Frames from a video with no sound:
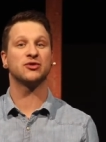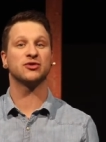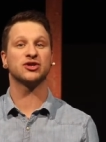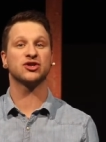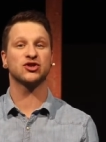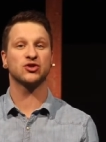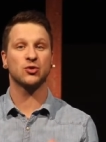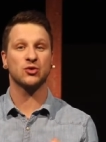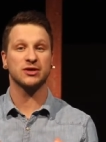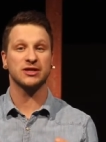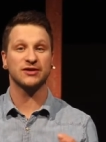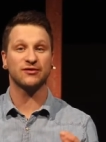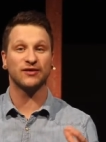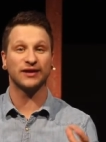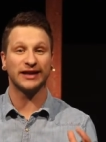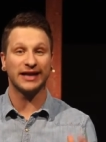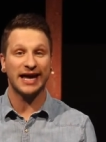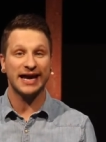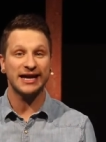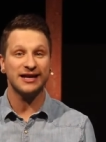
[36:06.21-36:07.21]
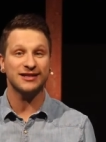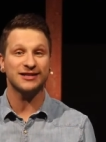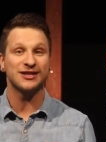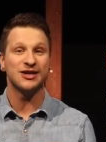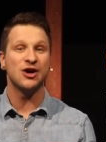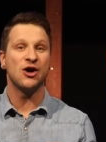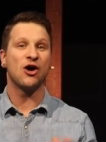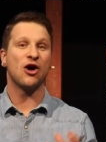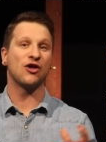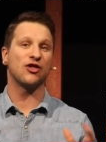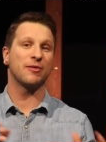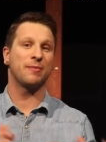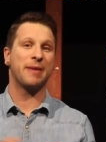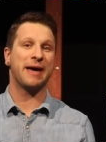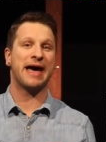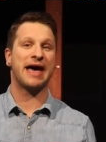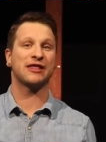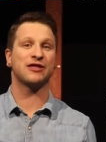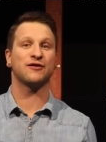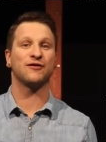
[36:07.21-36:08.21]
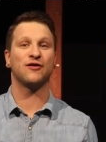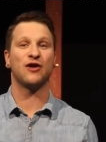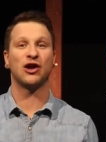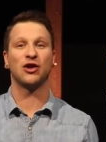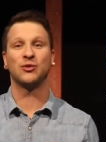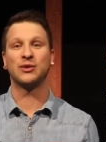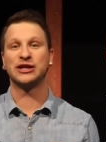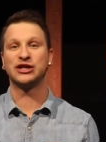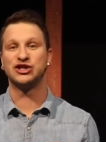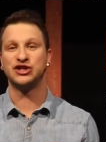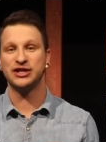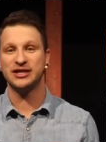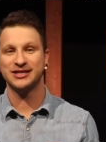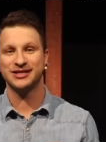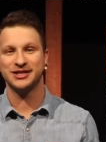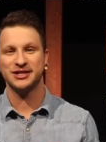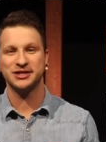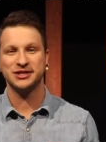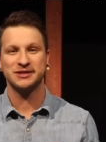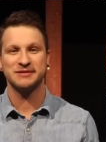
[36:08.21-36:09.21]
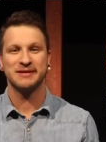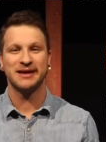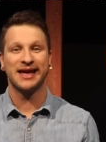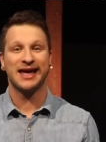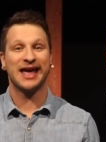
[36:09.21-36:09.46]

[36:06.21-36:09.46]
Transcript: a source of light on the path of following Jesus,